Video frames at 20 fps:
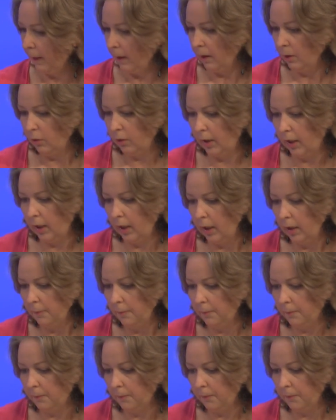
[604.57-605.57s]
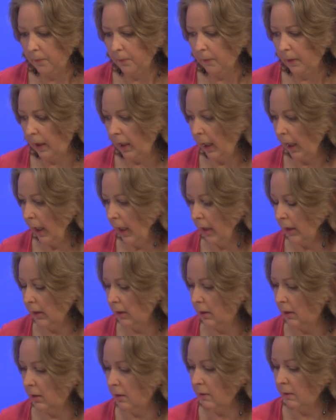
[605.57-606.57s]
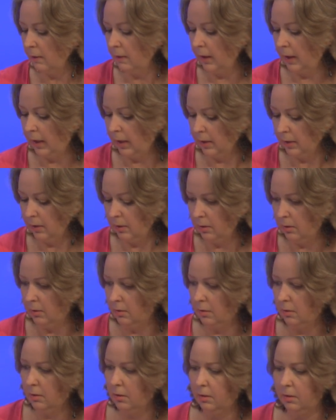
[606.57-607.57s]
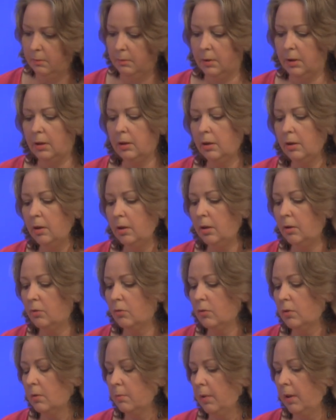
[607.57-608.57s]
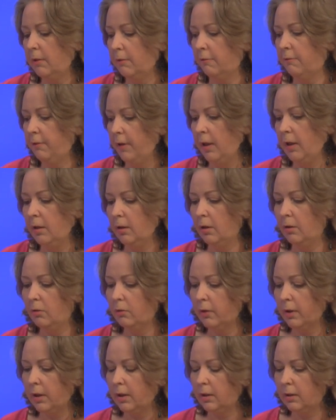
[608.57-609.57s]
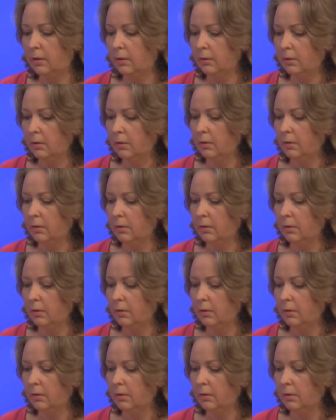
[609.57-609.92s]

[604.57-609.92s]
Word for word: Okay. And uh, then I'm going to use my phthalo red.